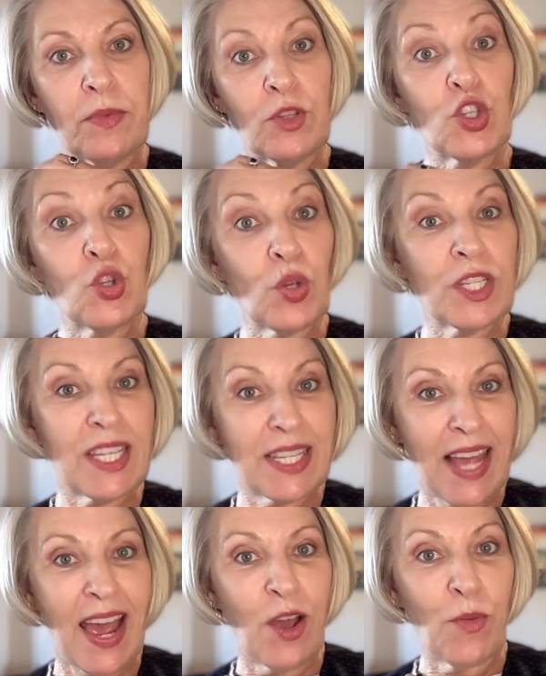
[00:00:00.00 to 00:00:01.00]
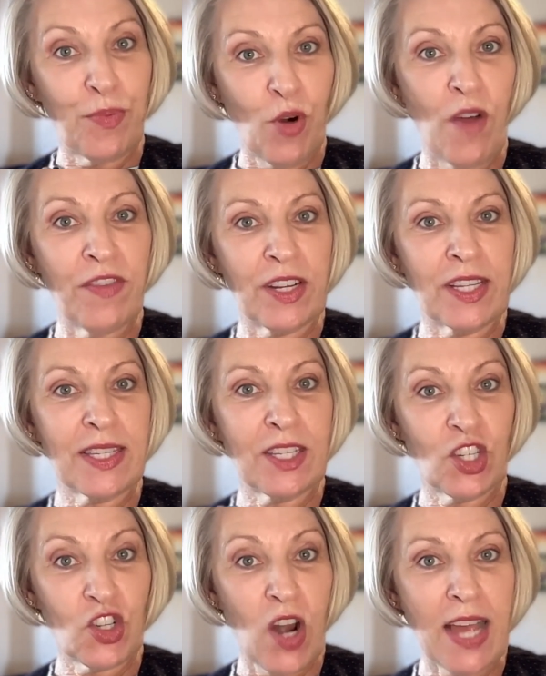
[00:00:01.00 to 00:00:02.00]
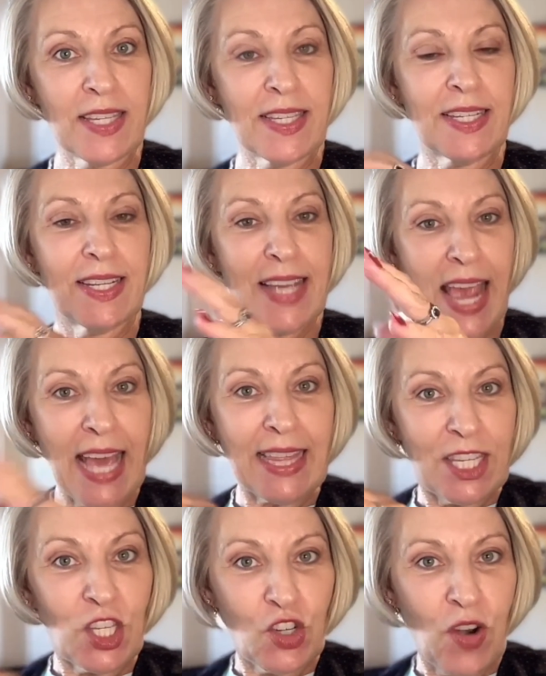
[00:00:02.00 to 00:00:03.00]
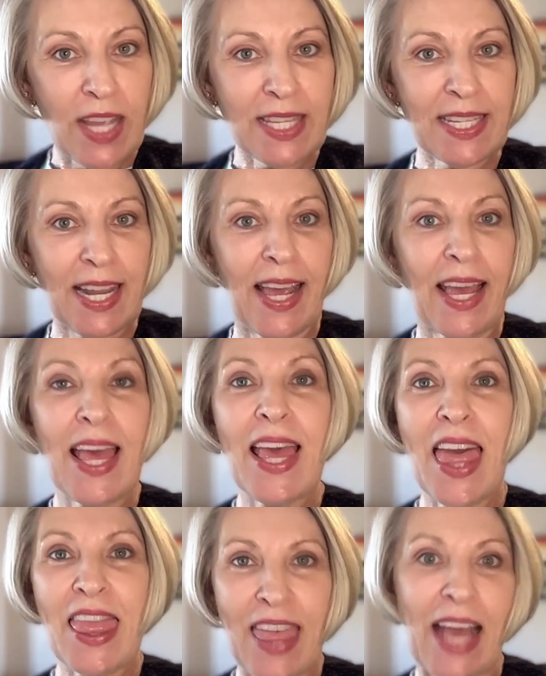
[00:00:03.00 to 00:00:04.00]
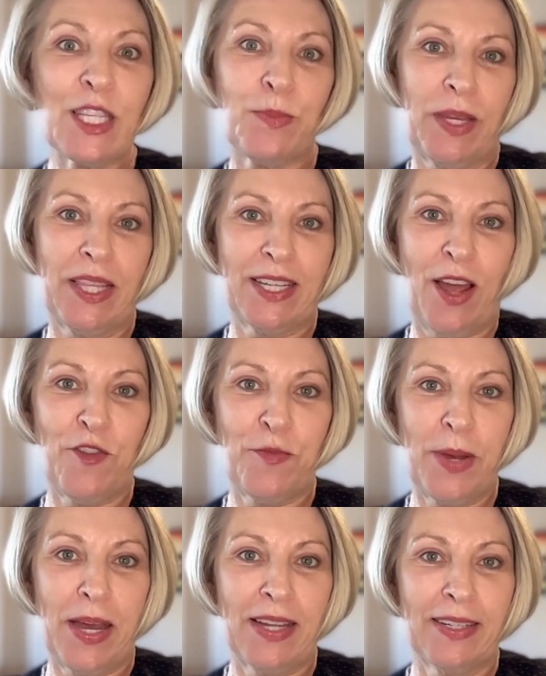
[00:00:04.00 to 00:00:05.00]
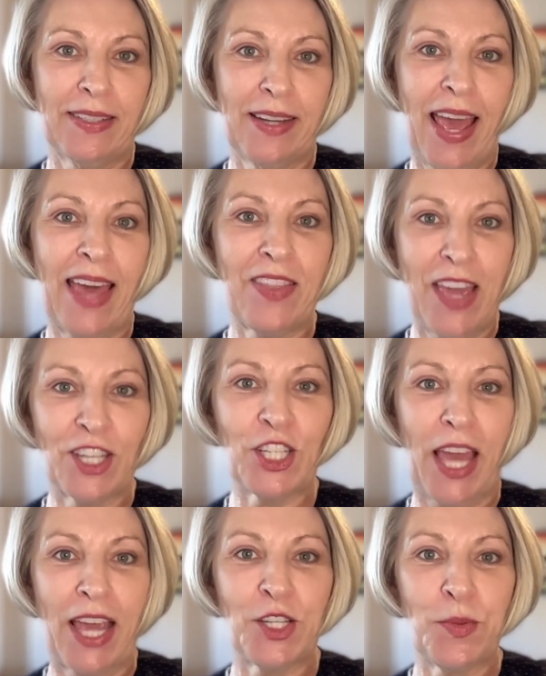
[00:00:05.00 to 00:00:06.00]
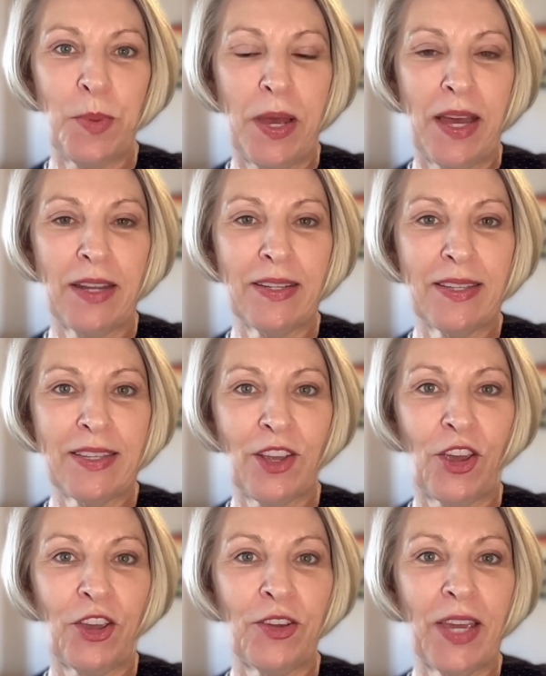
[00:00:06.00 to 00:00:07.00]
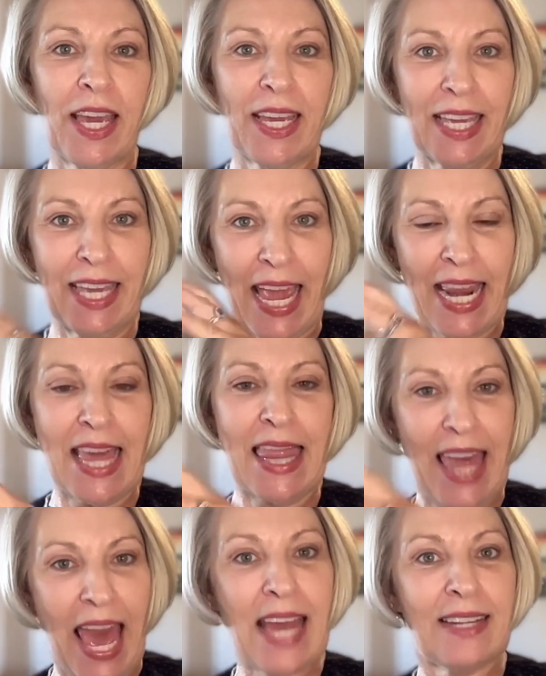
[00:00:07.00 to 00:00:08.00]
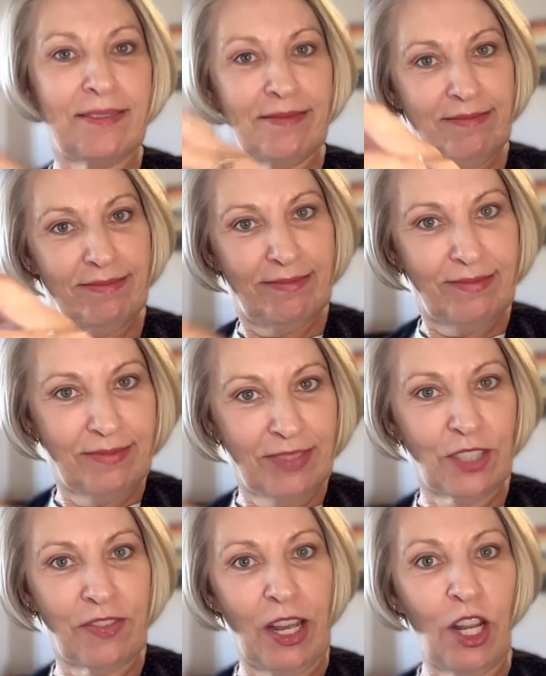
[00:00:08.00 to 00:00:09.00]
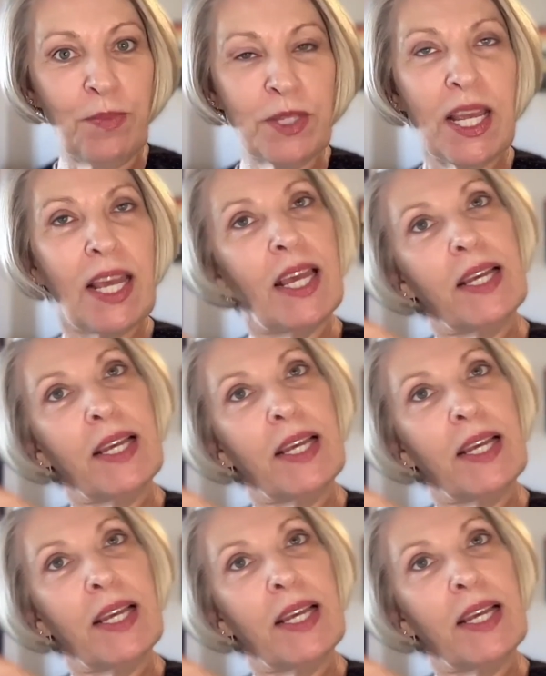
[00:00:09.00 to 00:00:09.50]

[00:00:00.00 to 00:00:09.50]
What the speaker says: source to sale, provenance and trust, and this trust layer, that's been the tough part and the education part. So getting that developed.